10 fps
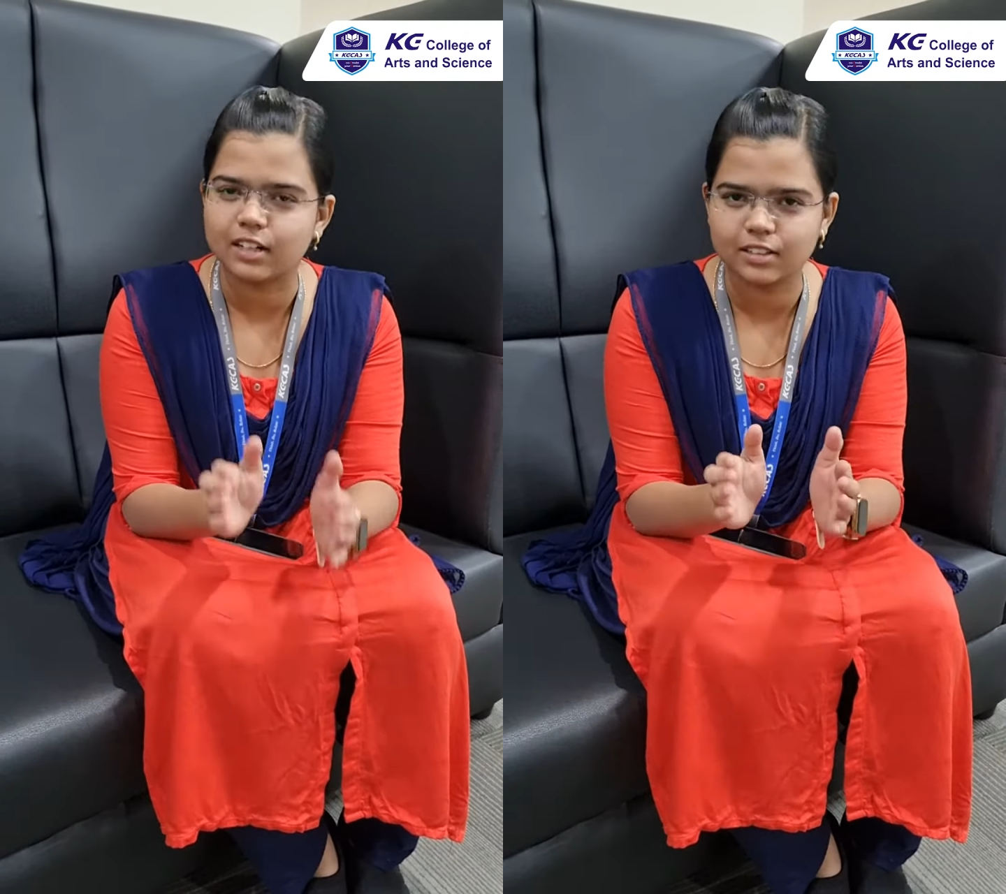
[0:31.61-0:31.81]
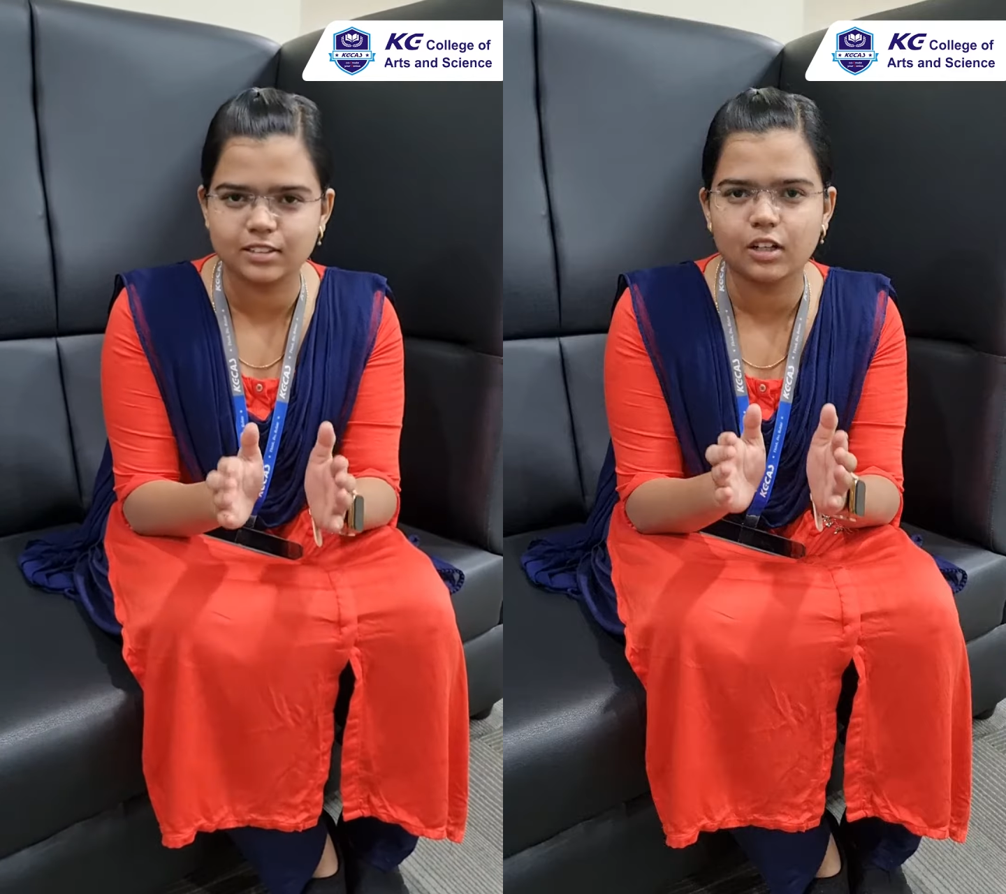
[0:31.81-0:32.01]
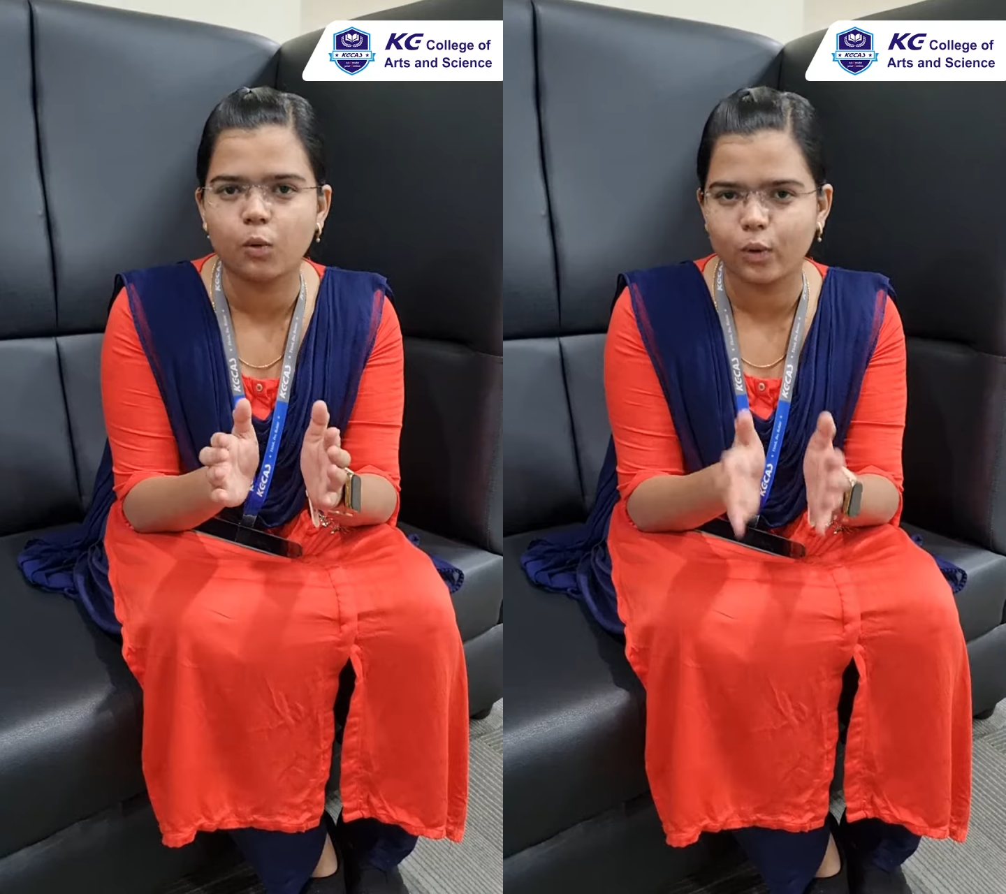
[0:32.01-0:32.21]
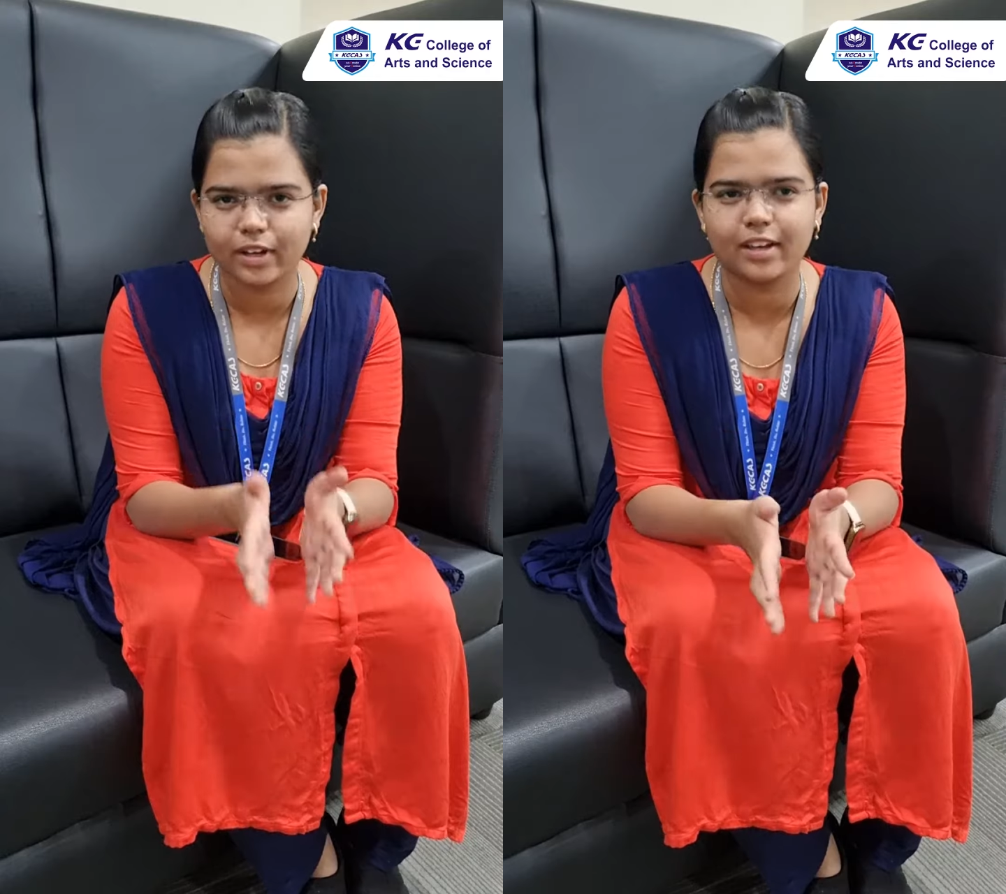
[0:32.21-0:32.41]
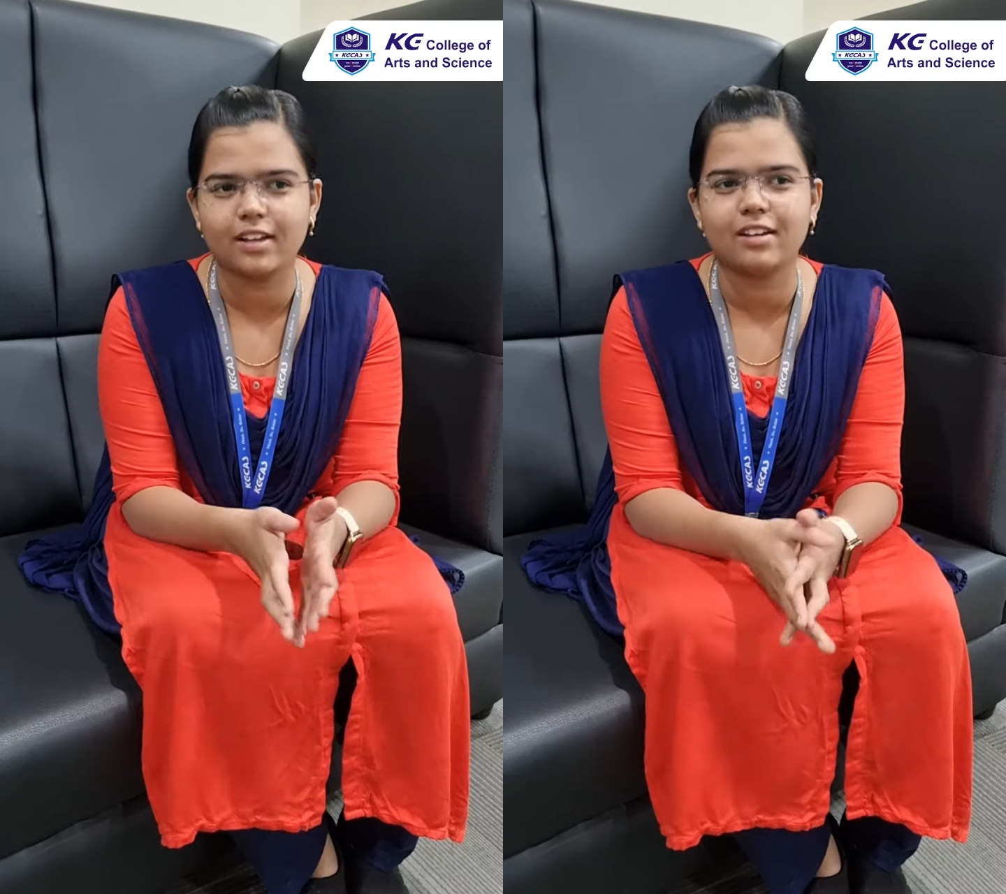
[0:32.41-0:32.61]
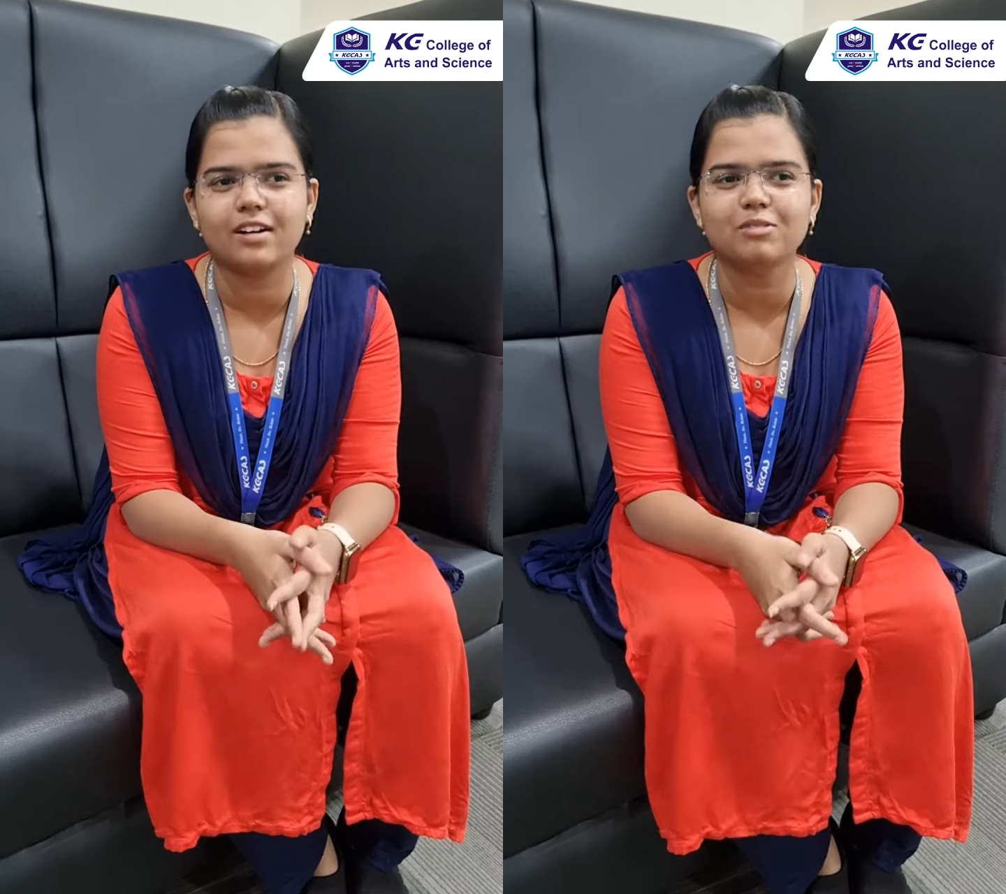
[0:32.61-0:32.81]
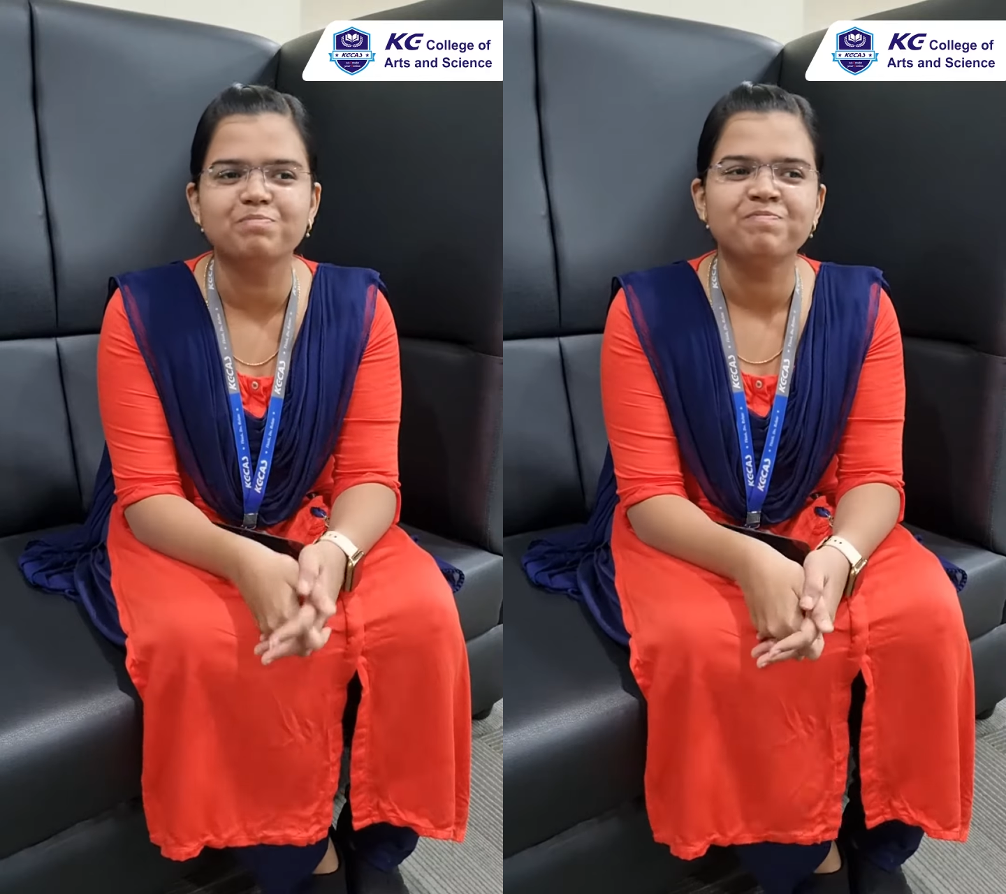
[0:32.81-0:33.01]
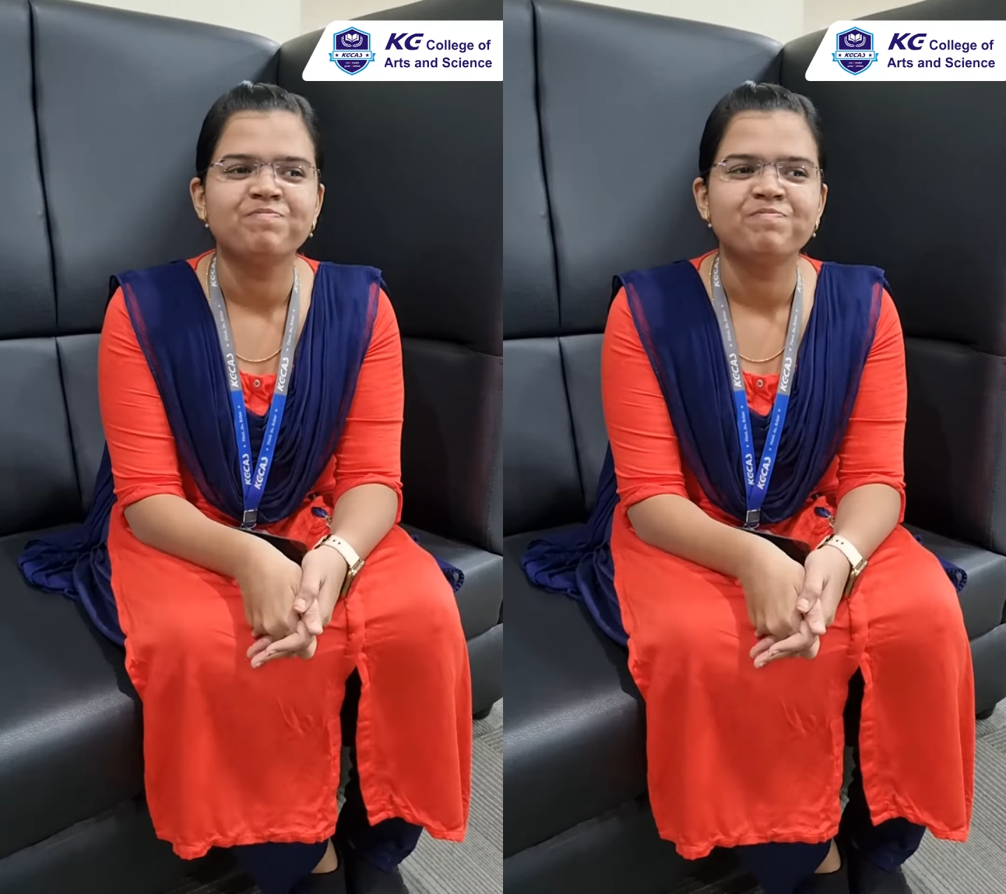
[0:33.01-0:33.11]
that is the work area.